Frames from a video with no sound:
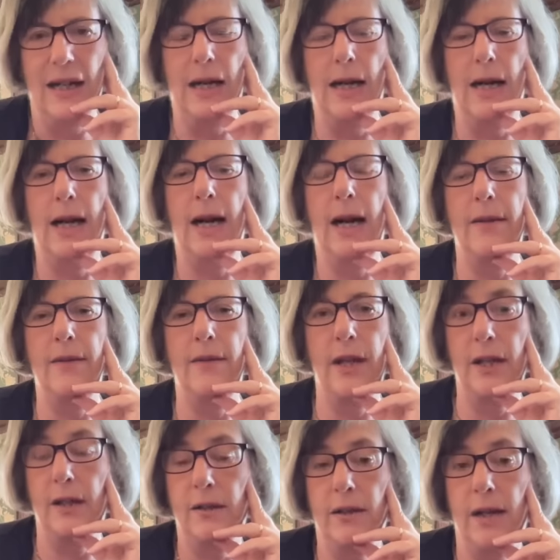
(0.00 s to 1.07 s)
And
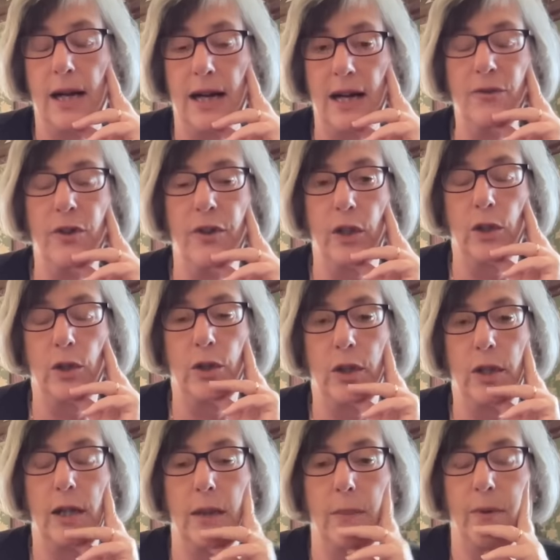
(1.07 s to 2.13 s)
then after the lunar
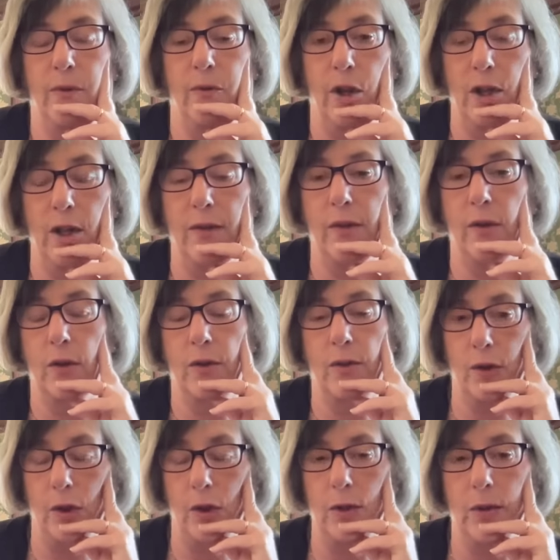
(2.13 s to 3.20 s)
eclipse follows on a
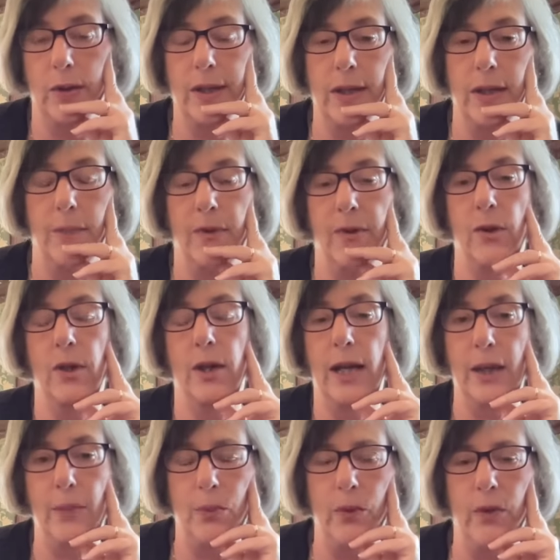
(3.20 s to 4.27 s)
solar eclipse on
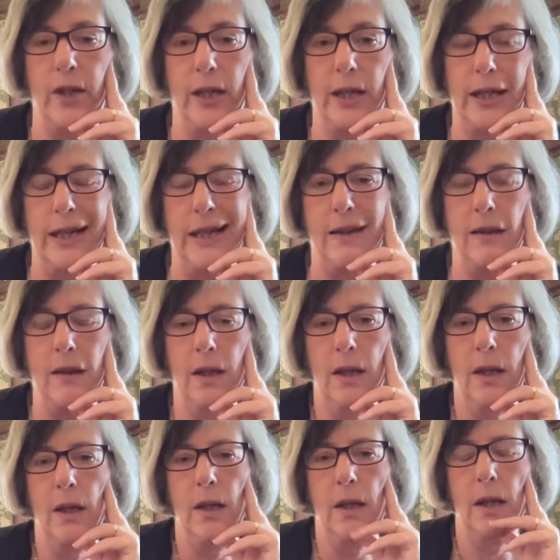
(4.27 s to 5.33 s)
April the 8th.
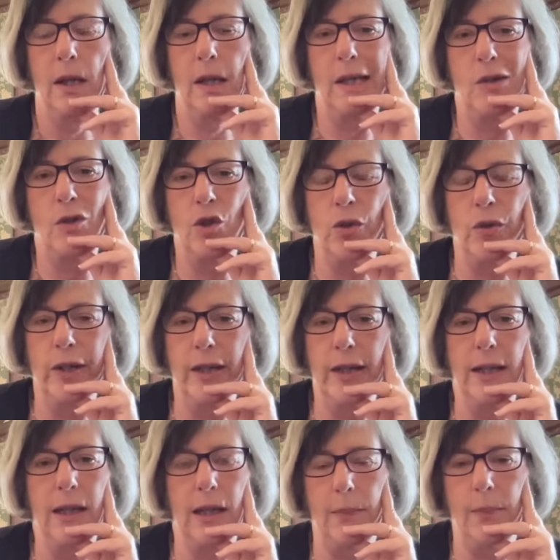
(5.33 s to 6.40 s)
During
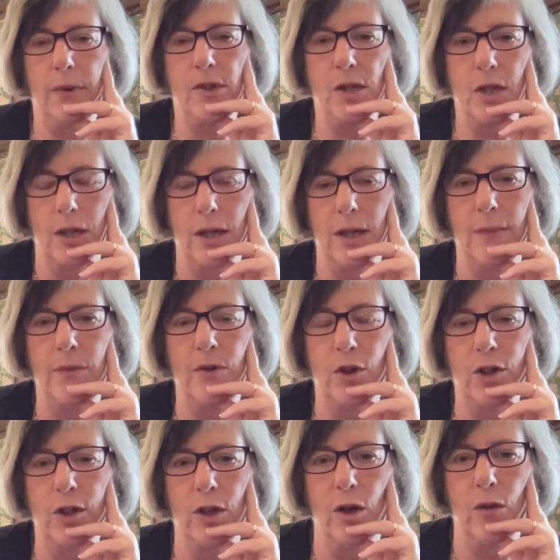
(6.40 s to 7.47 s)
eclipse times,
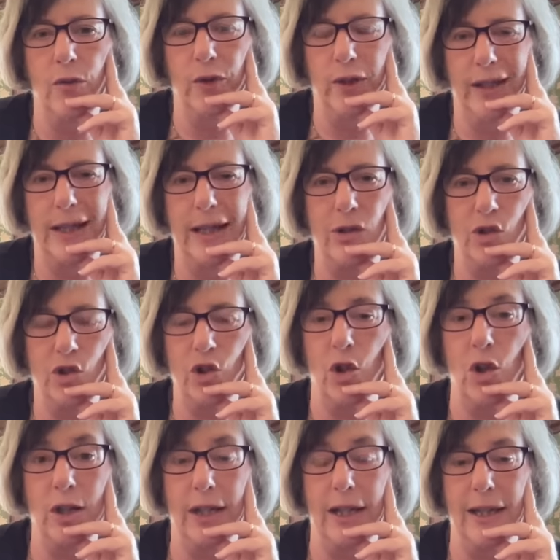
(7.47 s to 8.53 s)
you can often get
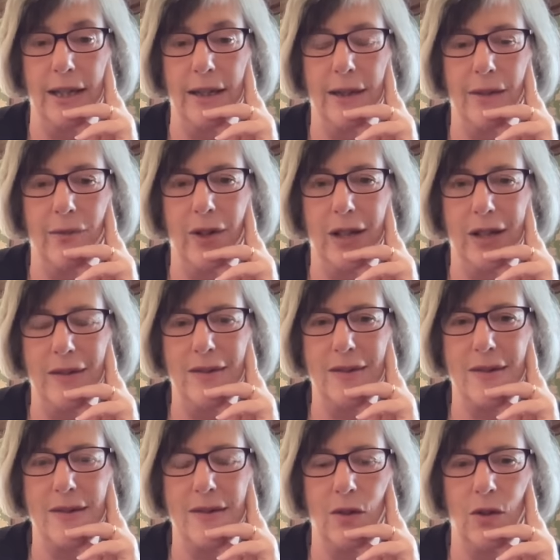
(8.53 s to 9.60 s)
shocking
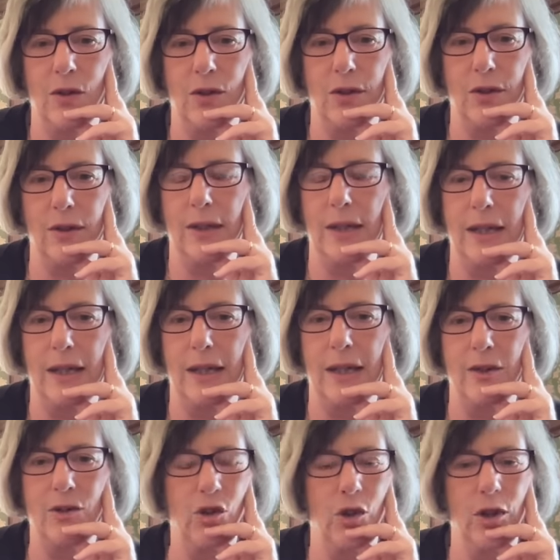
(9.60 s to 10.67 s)
events. You can
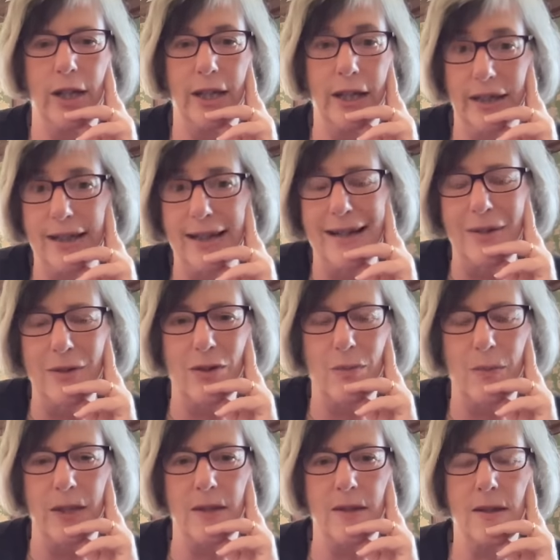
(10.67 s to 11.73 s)
shocking
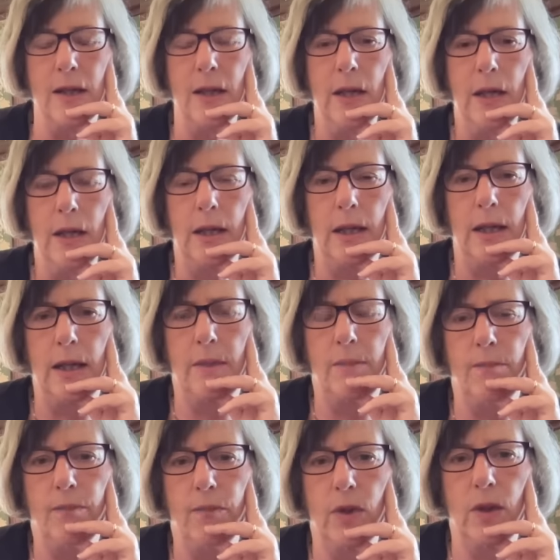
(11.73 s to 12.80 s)
announcements.
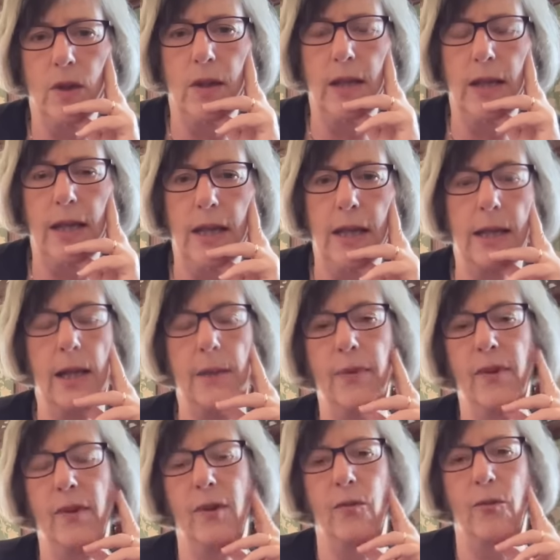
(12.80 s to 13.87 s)
The
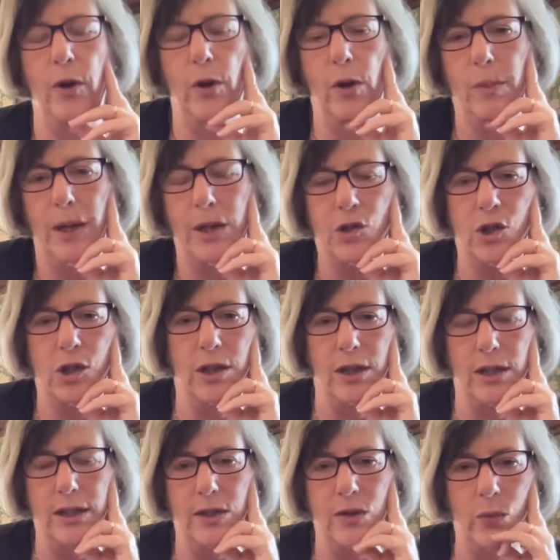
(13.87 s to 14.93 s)
eclipses are very much
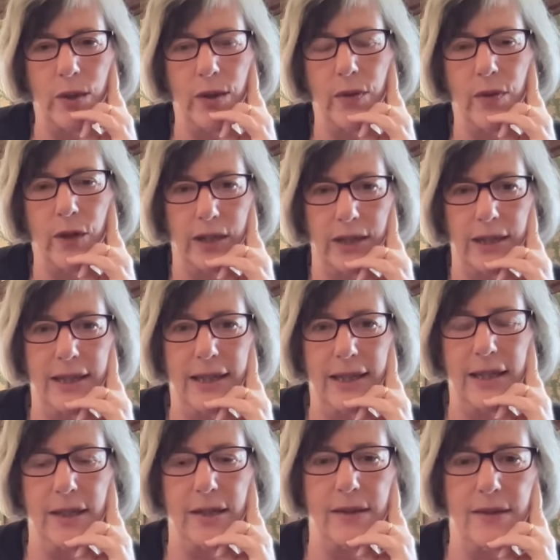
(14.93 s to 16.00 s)
aligned with
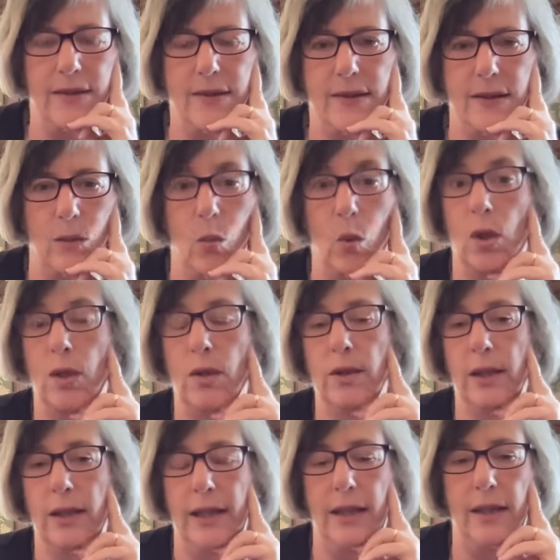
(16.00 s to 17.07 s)
leaders,
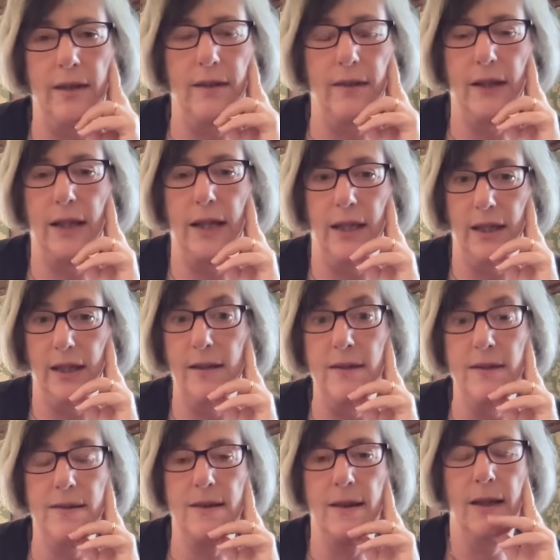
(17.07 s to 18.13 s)
world leaders,
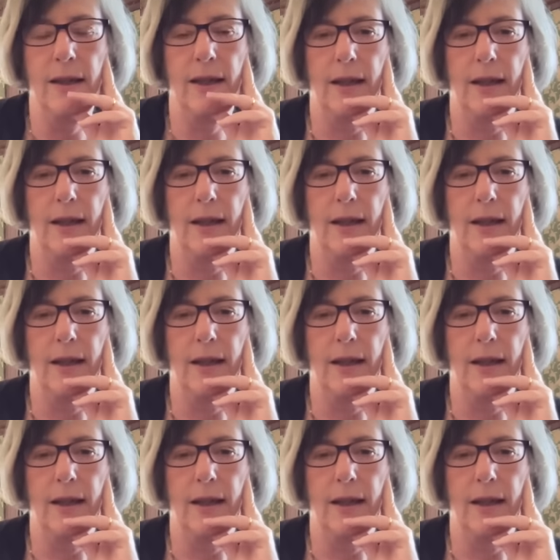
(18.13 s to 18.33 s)
kings.